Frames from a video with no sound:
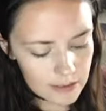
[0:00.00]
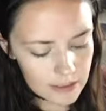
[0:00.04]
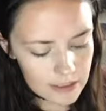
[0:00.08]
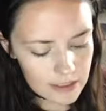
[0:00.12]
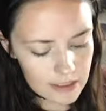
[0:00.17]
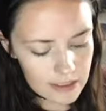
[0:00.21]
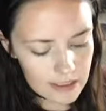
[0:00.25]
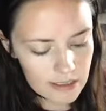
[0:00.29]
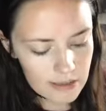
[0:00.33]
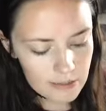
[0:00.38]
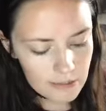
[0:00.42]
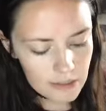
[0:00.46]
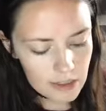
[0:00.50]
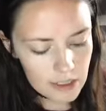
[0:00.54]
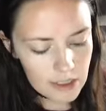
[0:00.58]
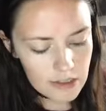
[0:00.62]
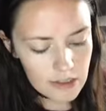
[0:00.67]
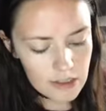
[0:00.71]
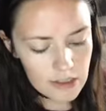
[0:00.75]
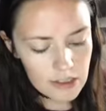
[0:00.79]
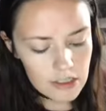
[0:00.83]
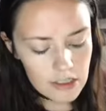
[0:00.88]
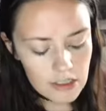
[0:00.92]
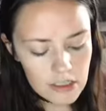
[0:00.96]
let's
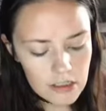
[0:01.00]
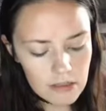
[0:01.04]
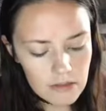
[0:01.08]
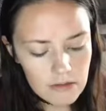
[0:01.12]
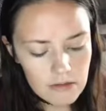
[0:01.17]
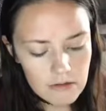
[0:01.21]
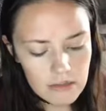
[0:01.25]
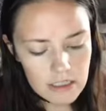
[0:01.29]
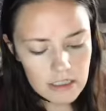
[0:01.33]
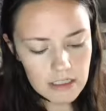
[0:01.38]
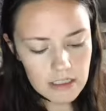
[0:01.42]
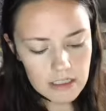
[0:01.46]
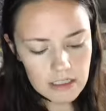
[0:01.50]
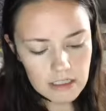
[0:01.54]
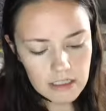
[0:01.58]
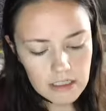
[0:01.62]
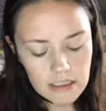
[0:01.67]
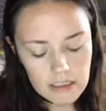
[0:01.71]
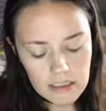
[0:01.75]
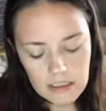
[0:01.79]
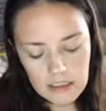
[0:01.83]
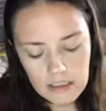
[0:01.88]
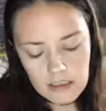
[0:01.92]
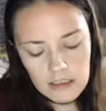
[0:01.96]
swatch Snowed
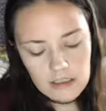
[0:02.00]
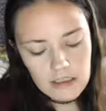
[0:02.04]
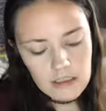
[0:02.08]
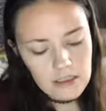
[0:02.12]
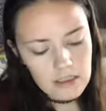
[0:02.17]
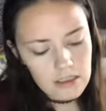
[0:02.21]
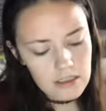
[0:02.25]
In.